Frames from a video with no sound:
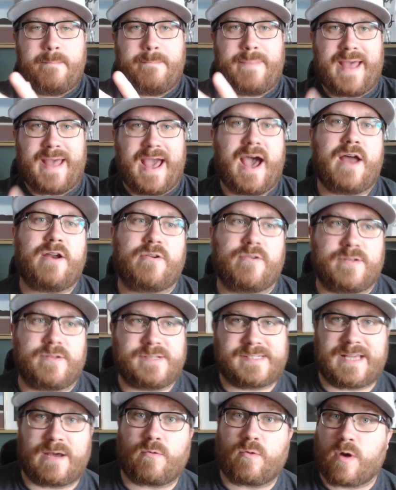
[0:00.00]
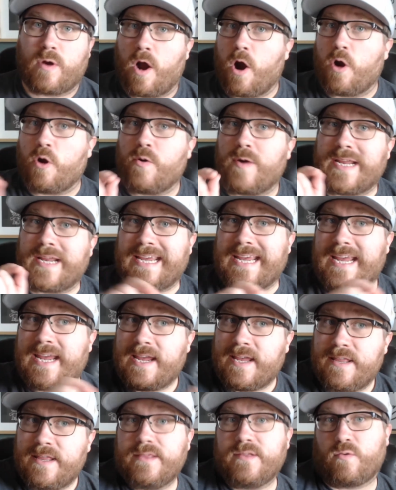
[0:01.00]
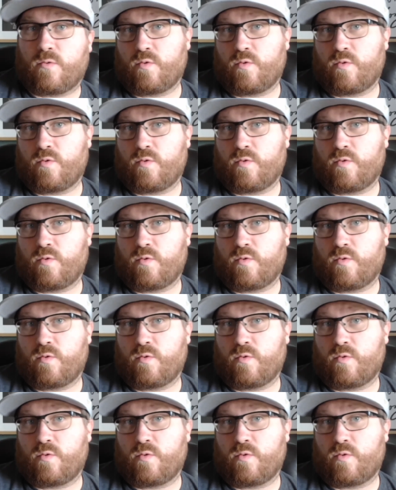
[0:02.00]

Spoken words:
patterns that were already in the